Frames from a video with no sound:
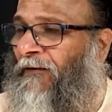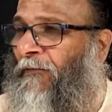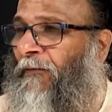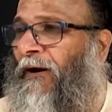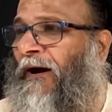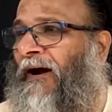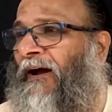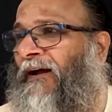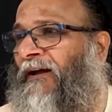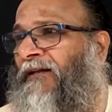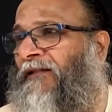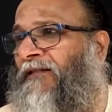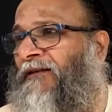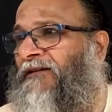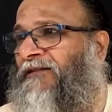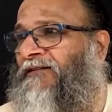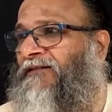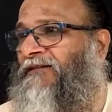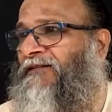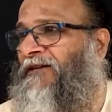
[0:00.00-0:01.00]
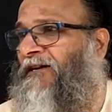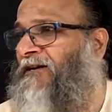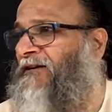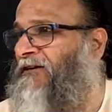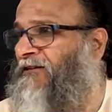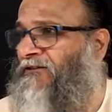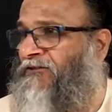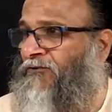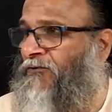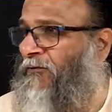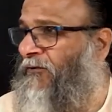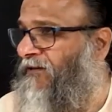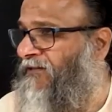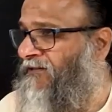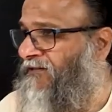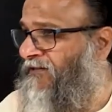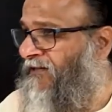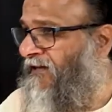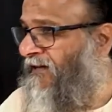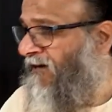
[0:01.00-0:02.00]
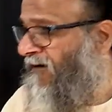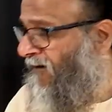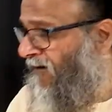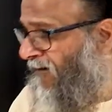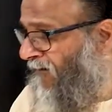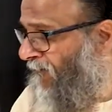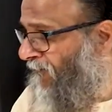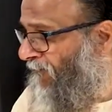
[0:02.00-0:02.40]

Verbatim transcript: why this status quo is there.